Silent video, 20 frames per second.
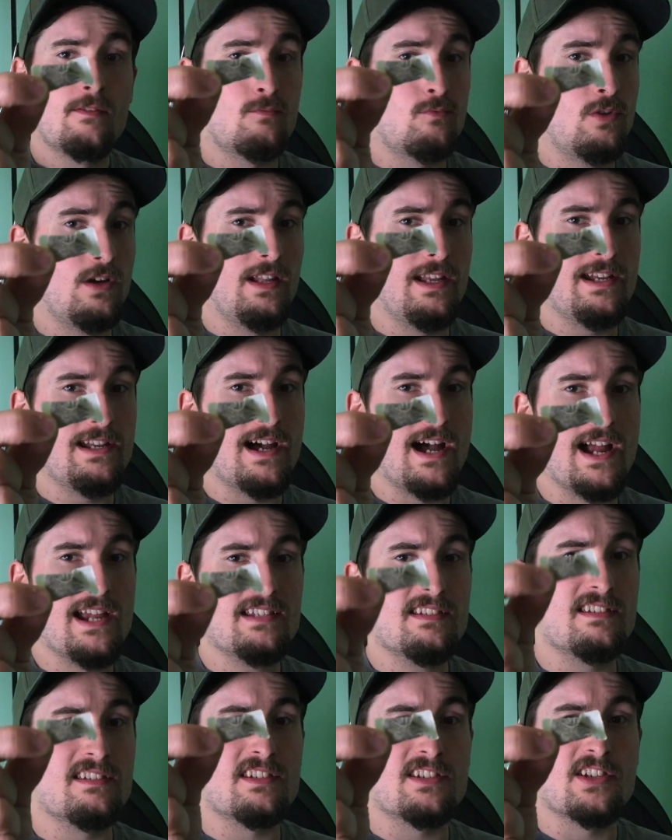Really
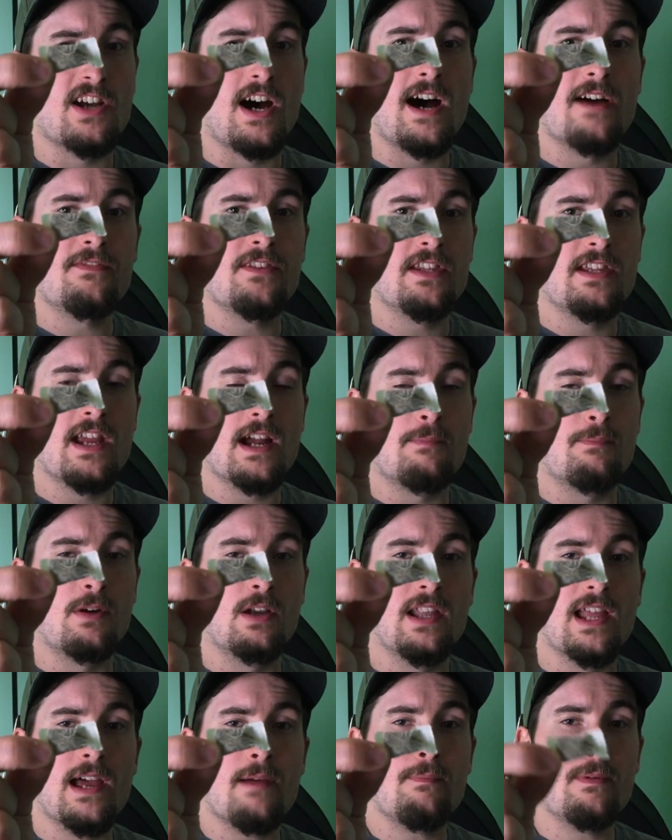nice and soft in the upper
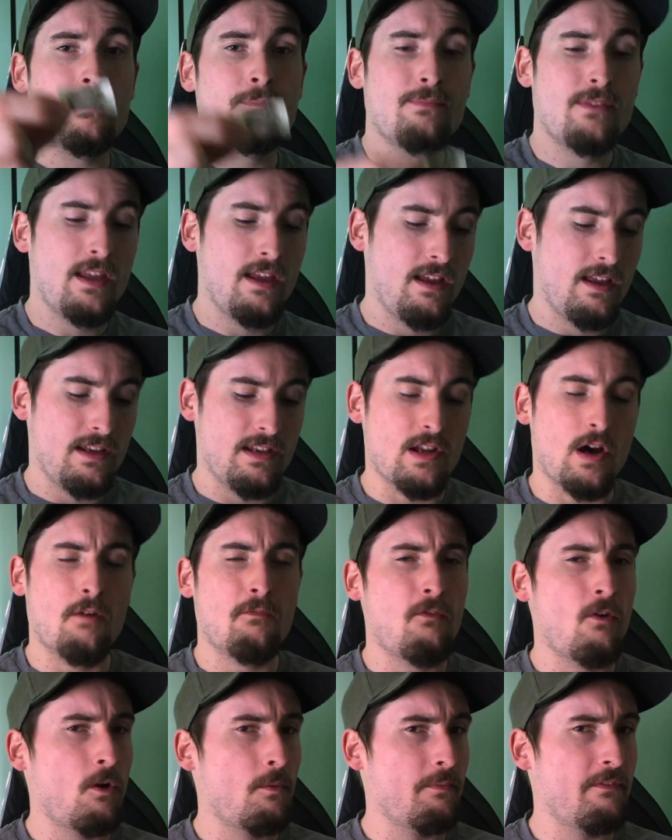lip. No
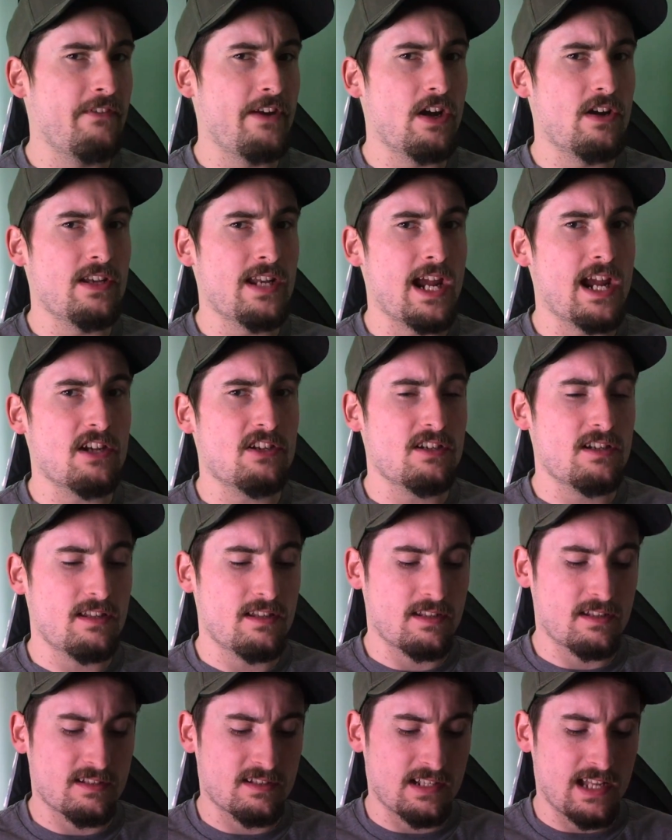form of irritation in
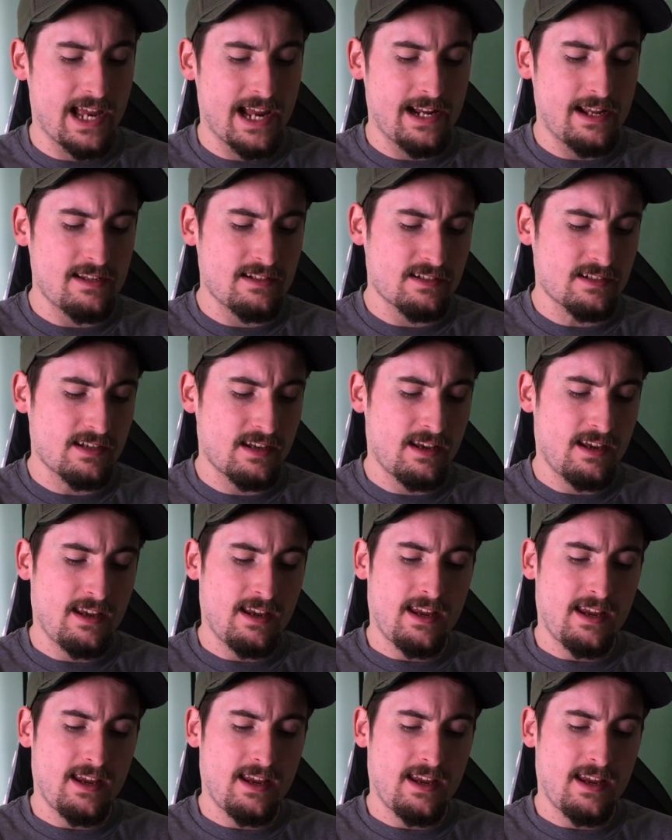the slightest.